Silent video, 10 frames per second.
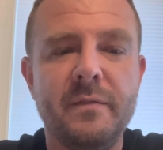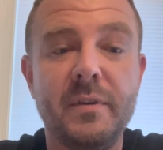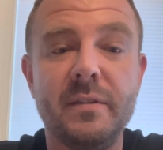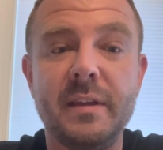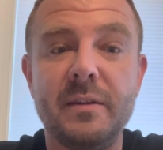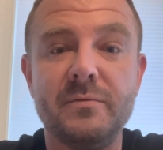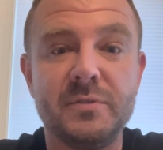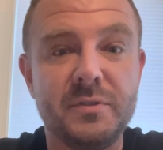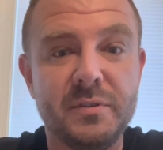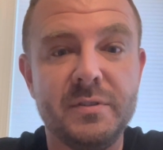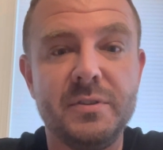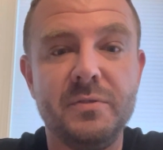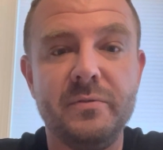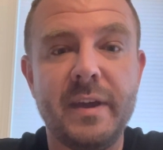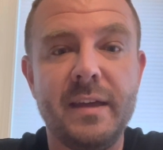felt that it was good
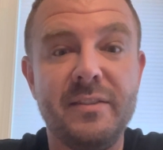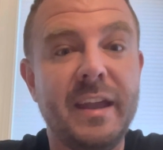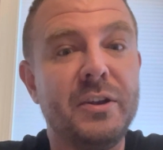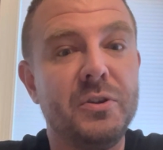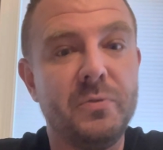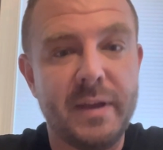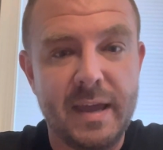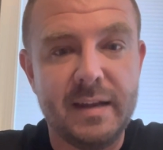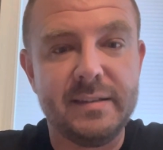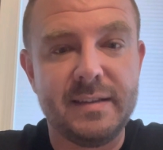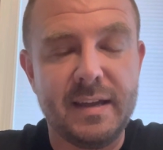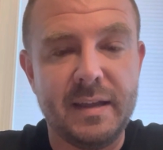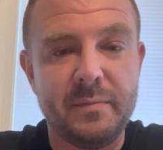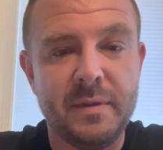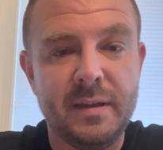too, that they knew ahead of
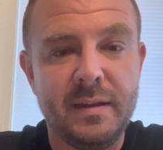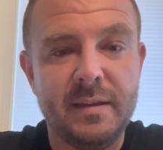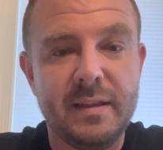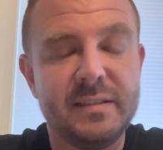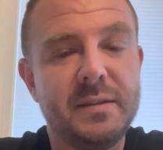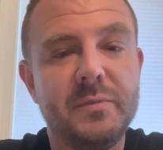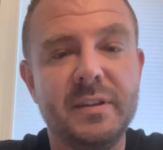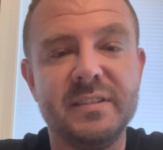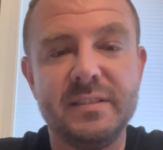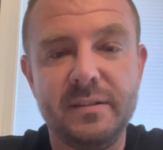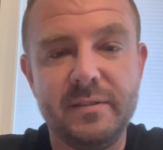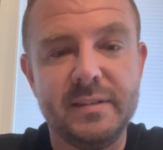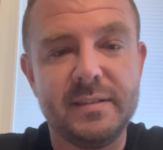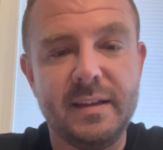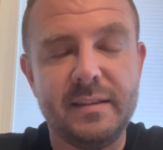time that something
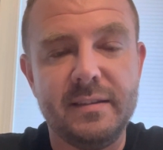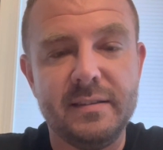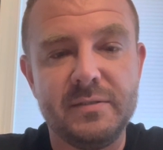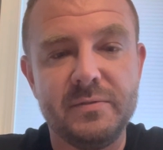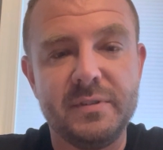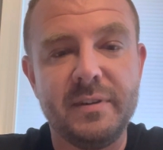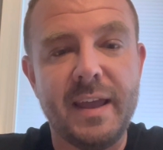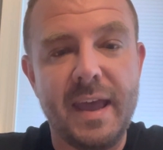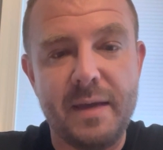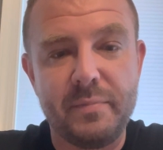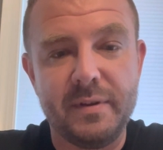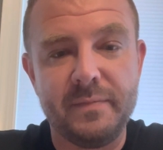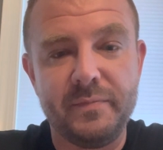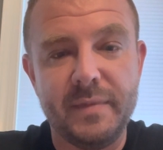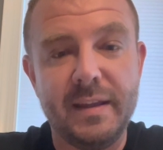serious like this was going to happen.